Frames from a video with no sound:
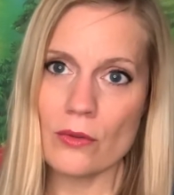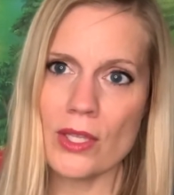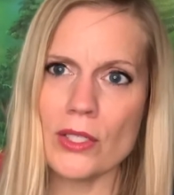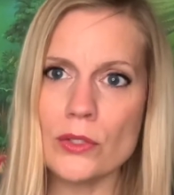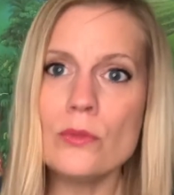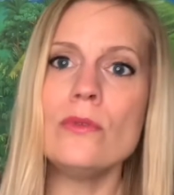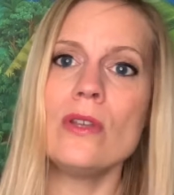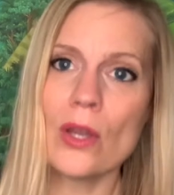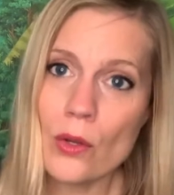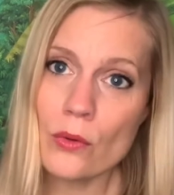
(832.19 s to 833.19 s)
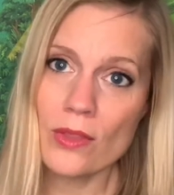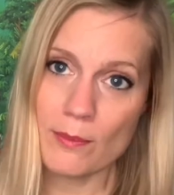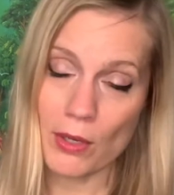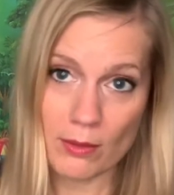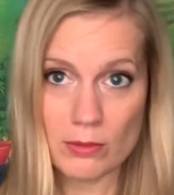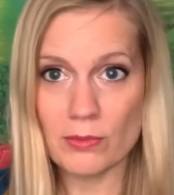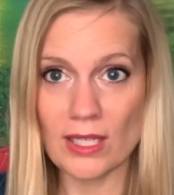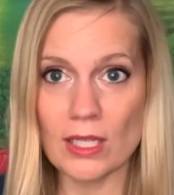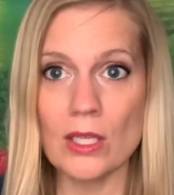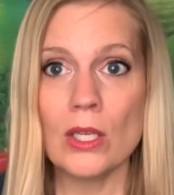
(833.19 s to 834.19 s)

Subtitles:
that you know they probably,